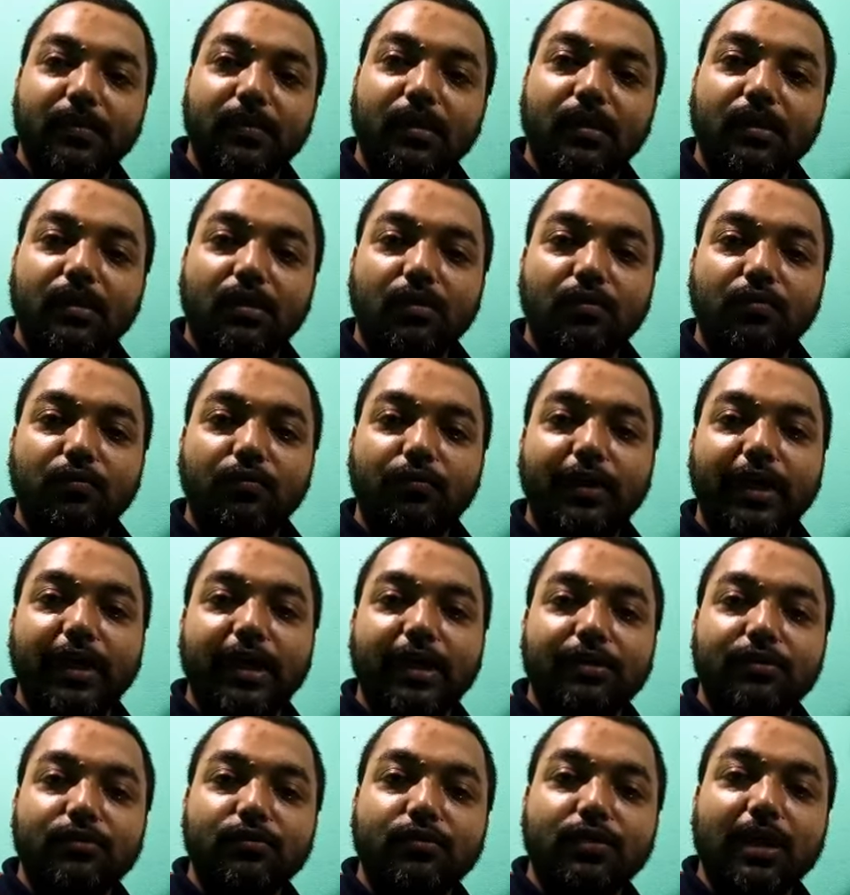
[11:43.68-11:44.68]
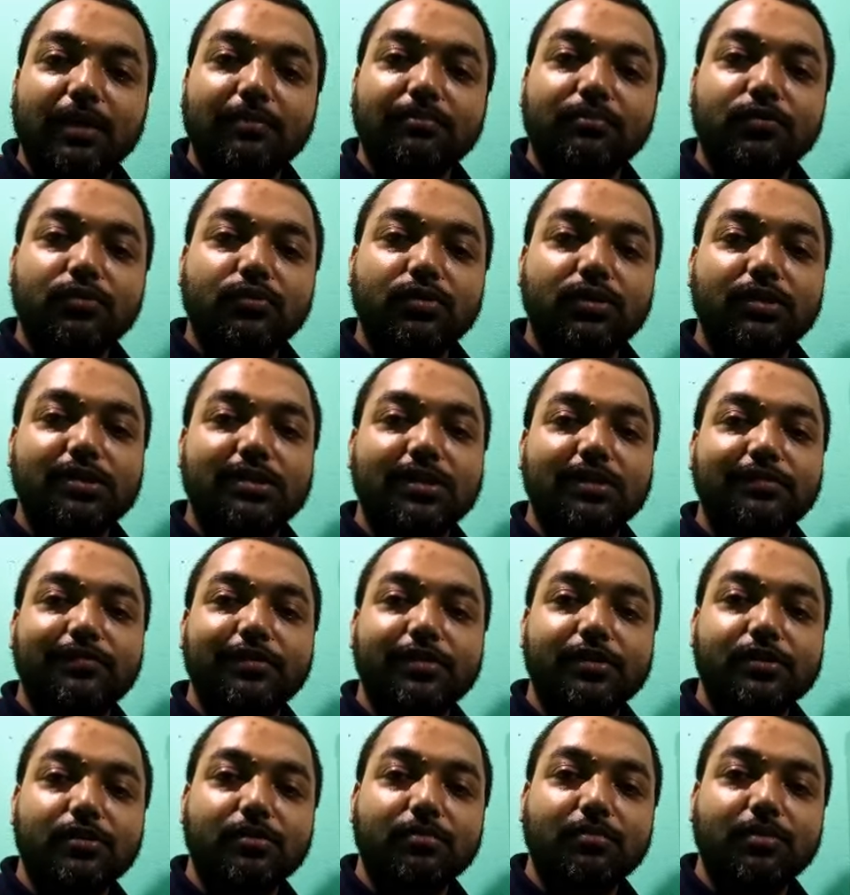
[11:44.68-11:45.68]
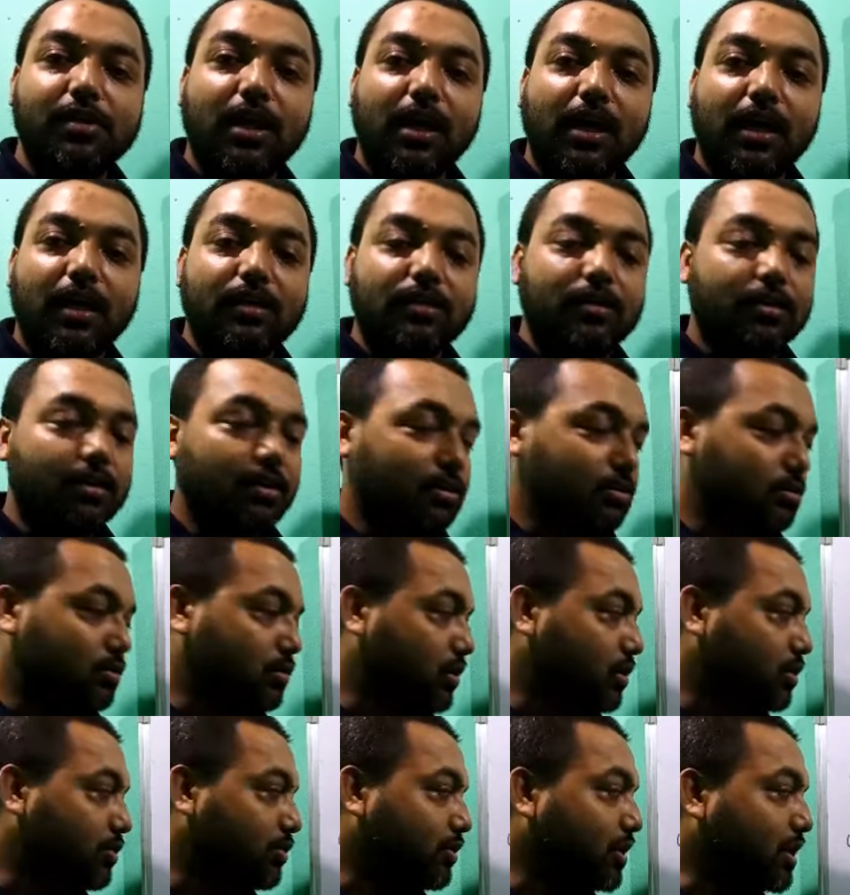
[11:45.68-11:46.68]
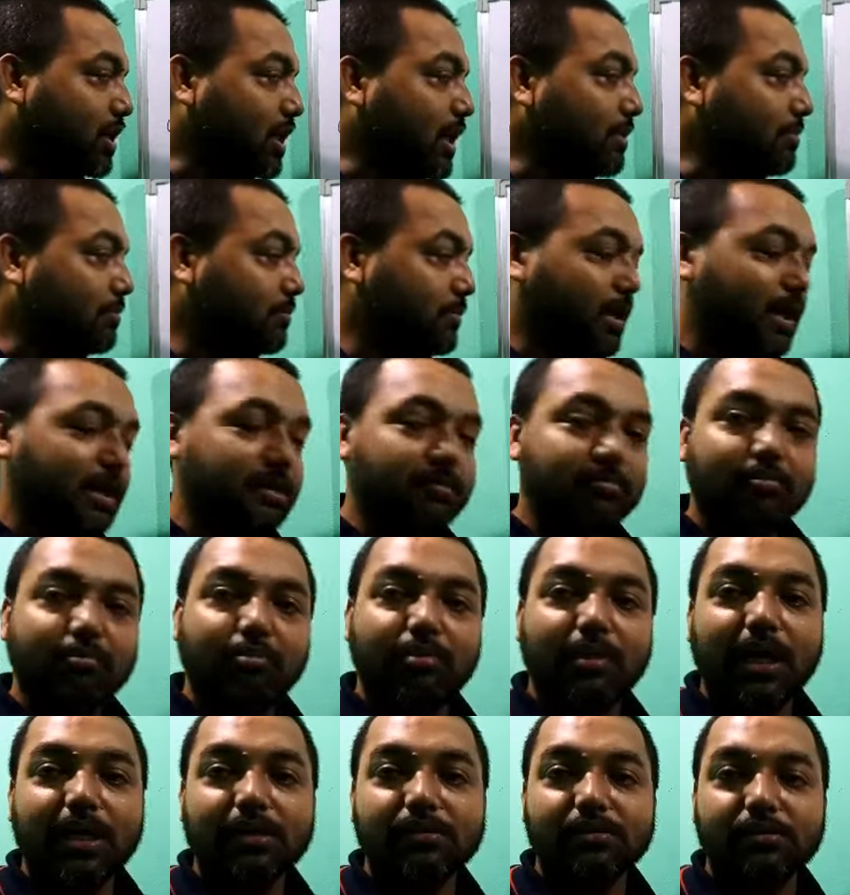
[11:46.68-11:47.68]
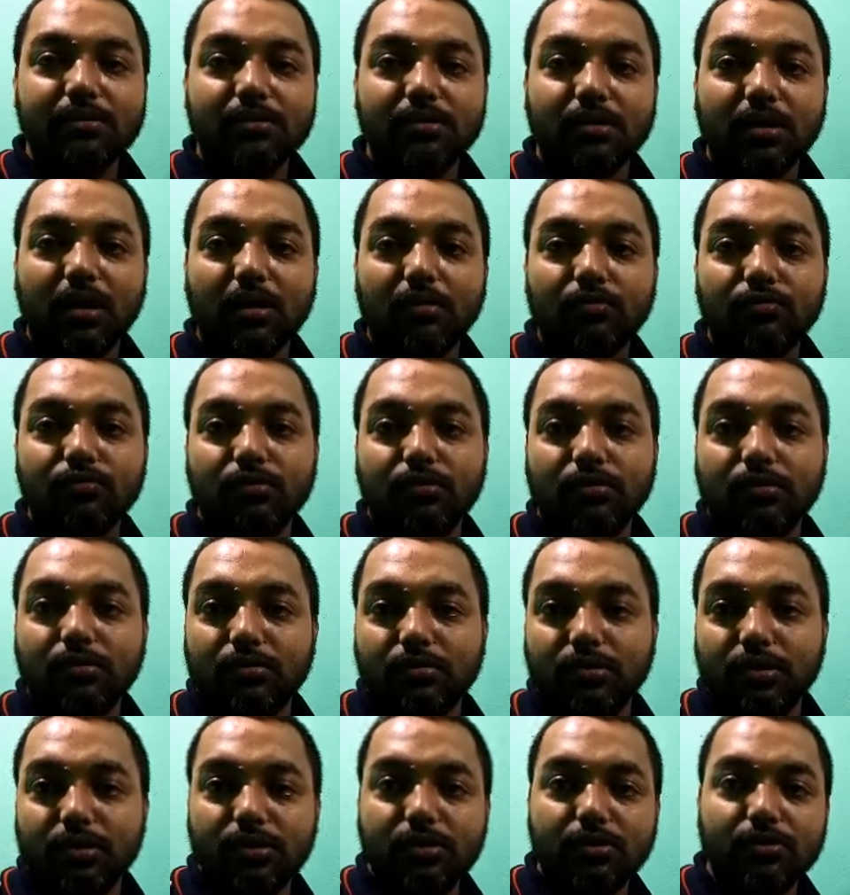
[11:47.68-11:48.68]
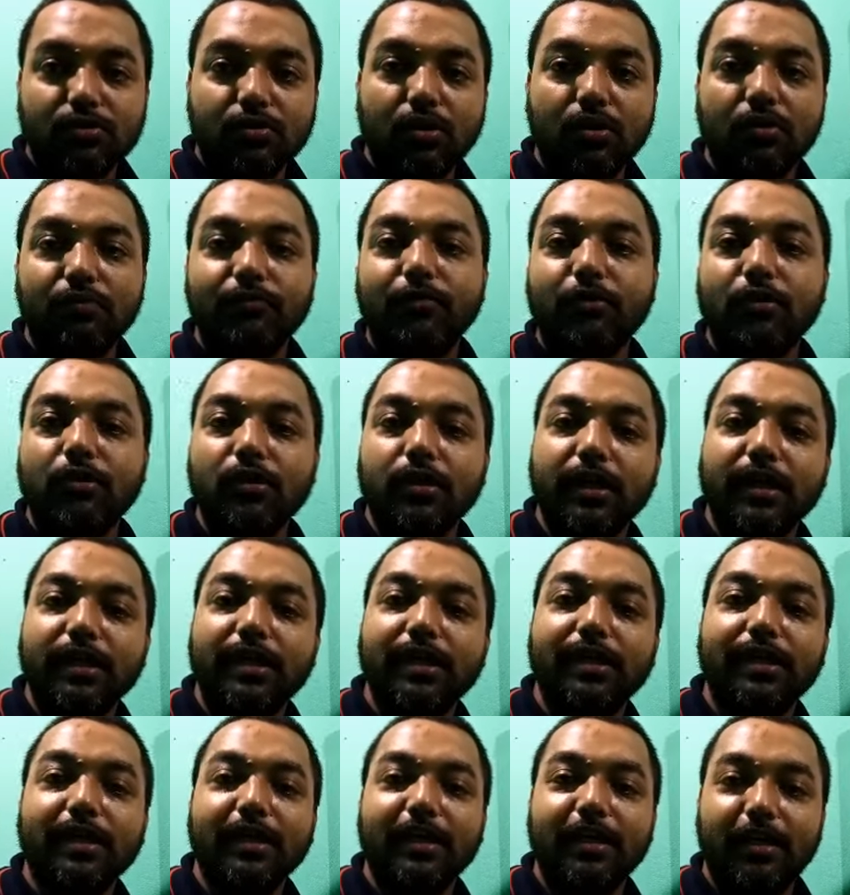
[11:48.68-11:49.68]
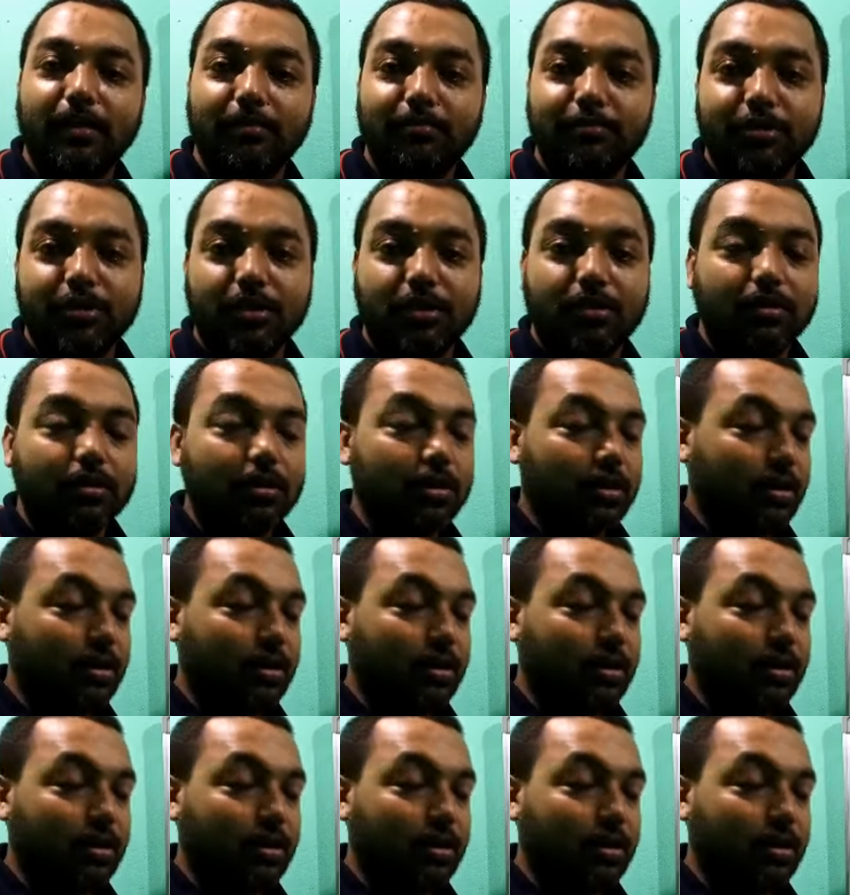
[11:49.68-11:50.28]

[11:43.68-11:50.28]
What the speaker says: way to come to the surface of the earth, so it will come and blast out. This is called volcanic eruption.